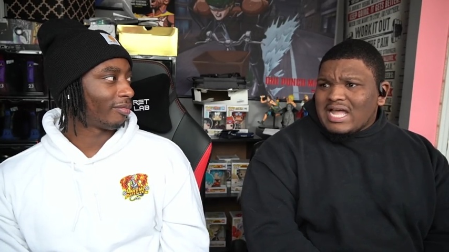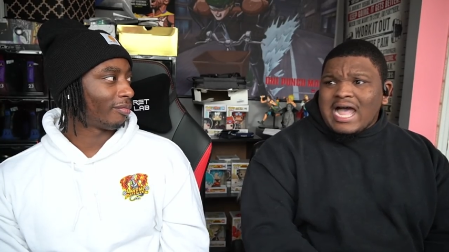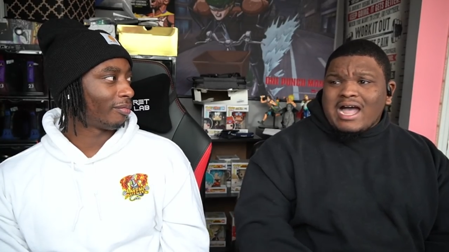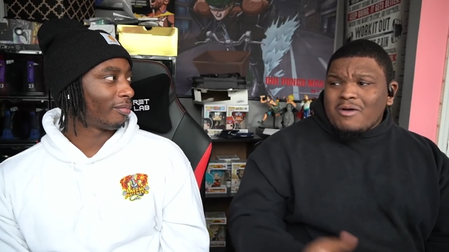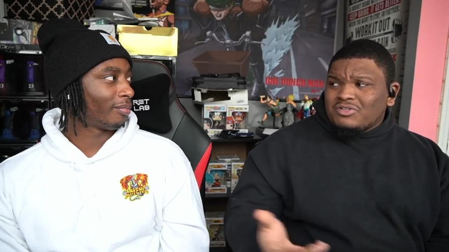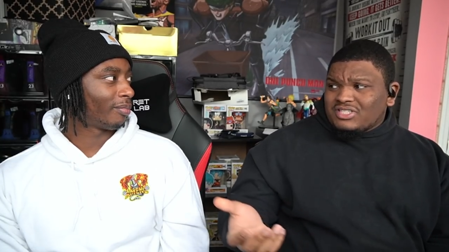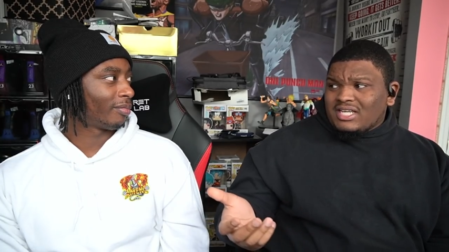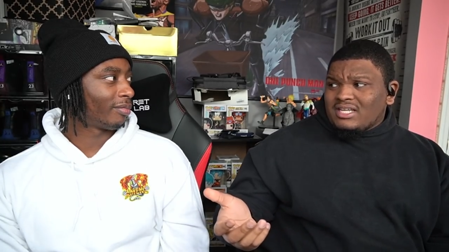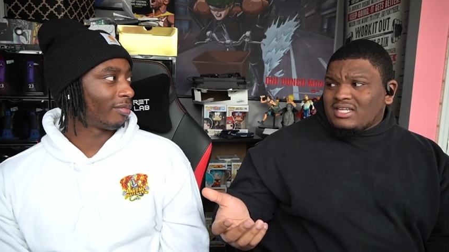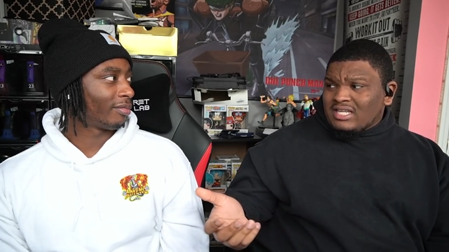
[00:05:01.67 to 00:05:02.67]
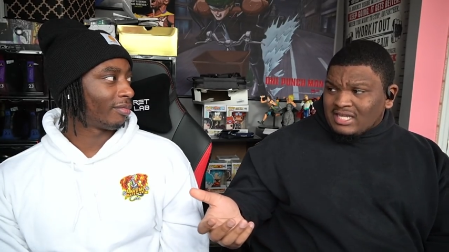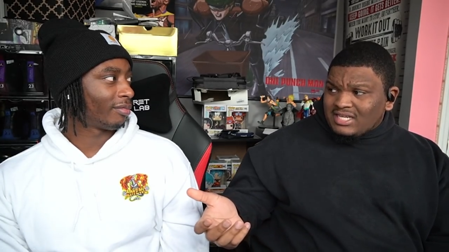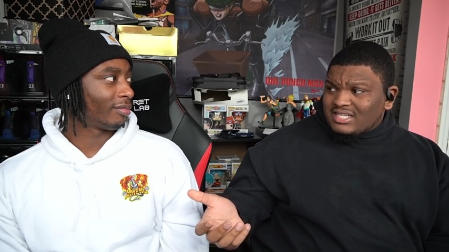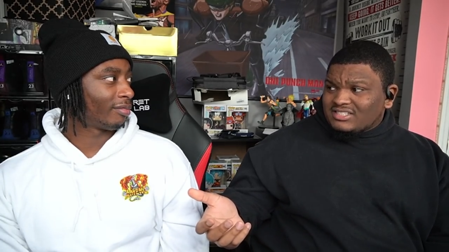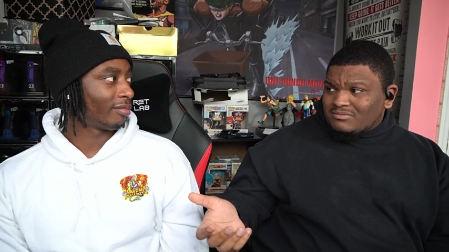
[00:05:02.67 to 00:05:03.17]
Speaker 1: I, I would say he
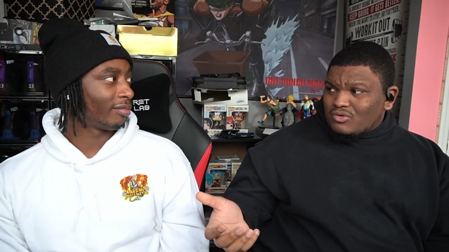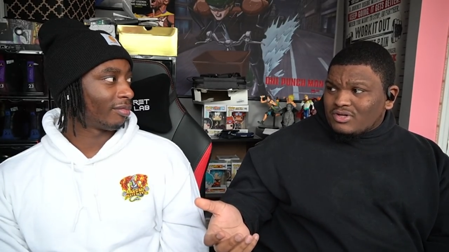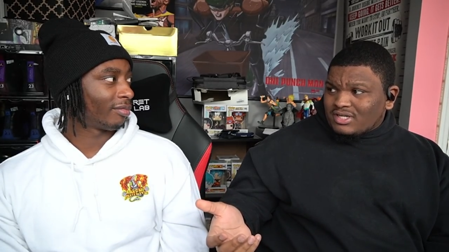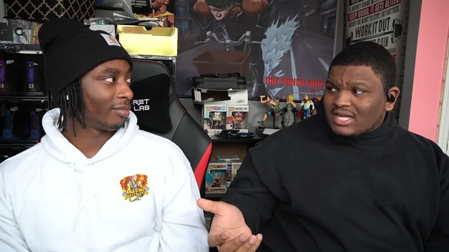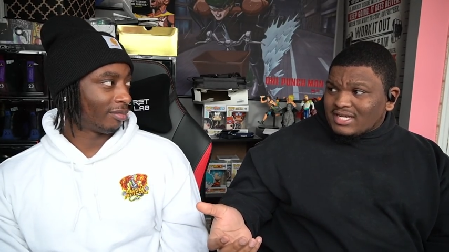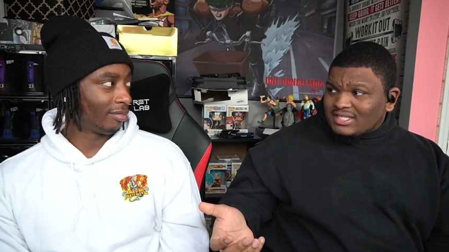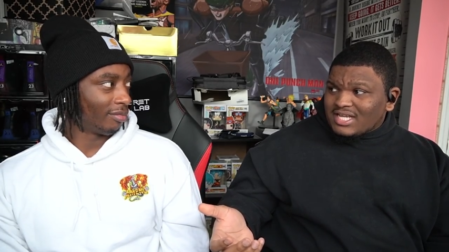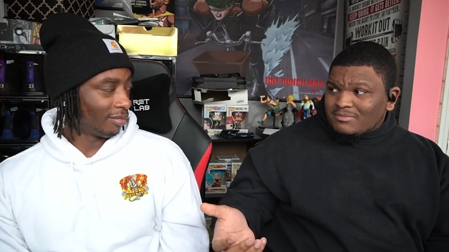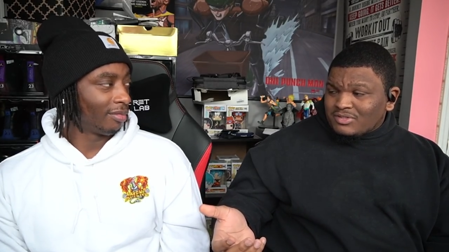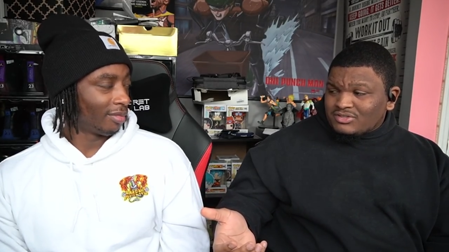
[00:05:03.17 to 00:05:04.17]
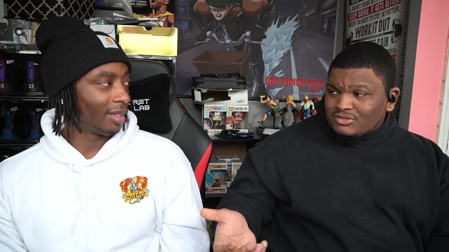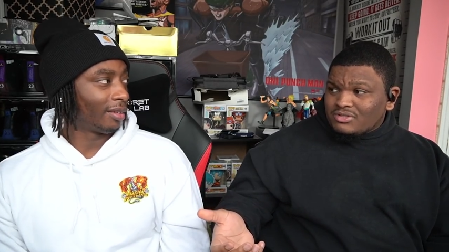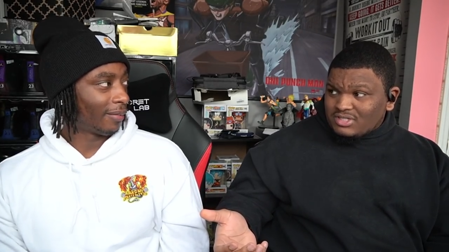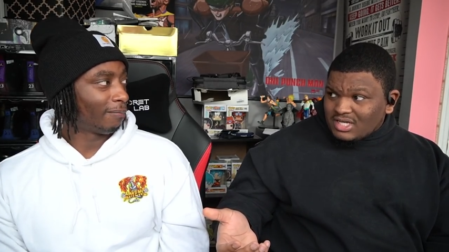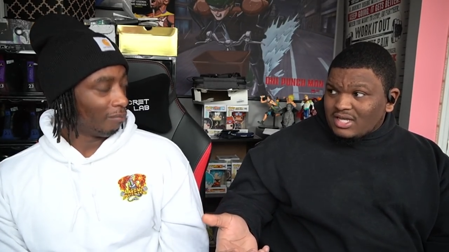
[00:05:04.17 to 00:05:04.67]
does it more than Kageyama and
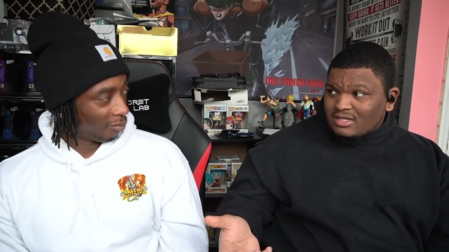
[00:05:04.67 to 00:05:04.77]
Tsukki. Yeah,